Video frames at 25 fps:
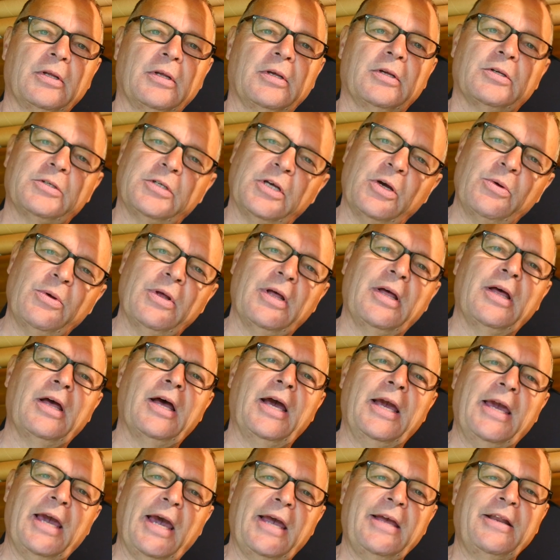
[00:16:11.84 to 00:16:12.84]
So
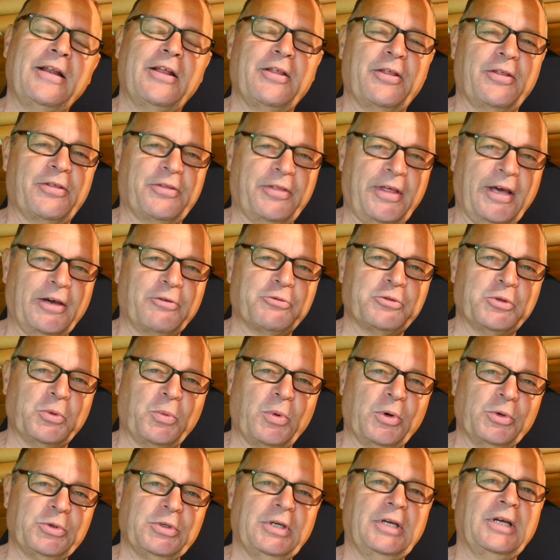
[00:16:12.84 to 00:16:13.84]
again, thanks for
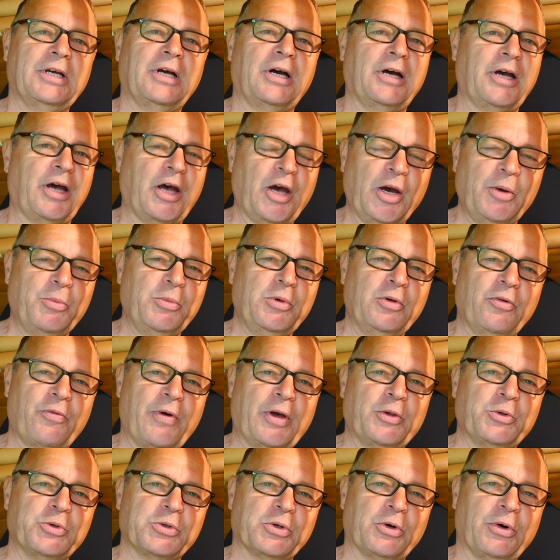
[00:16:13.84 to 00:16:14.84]
watching. I hope you've
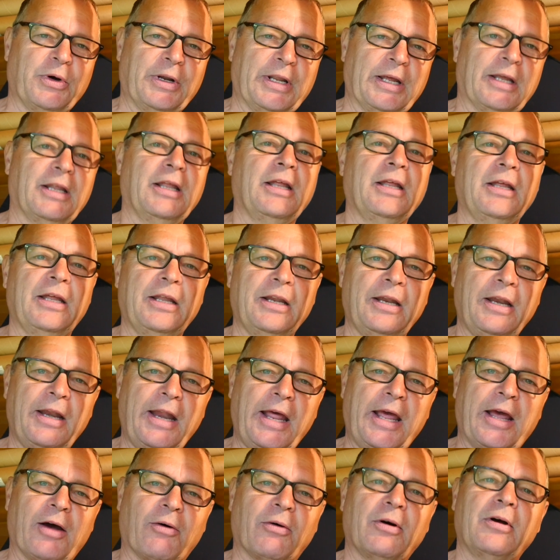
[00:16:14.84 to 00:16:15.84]
enjoyed it.
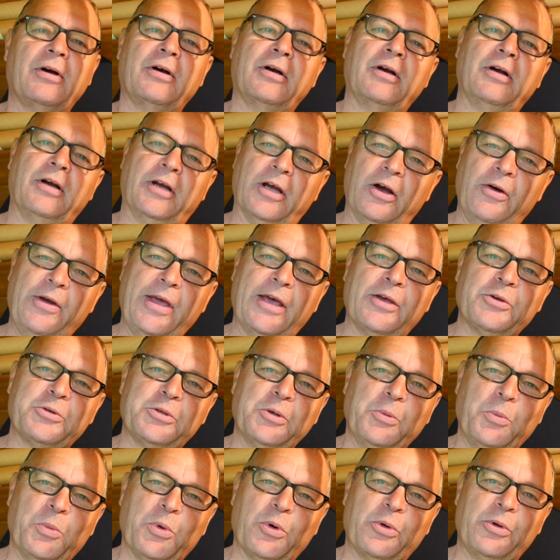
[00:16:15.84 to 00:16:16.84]
Now go get
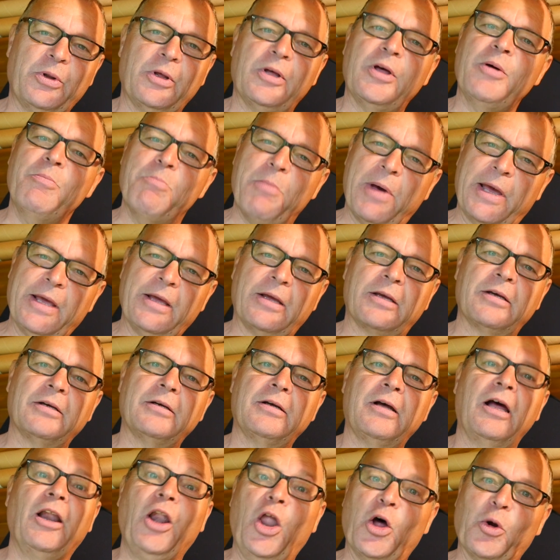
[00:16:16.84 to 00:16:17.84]
some wood and make
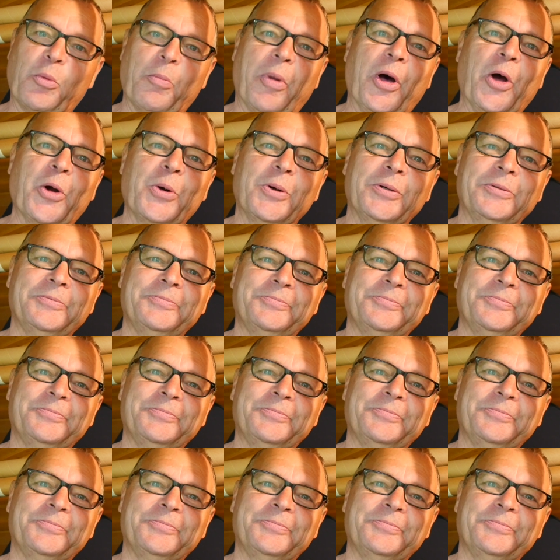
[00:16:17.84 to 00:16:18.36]
a longbow.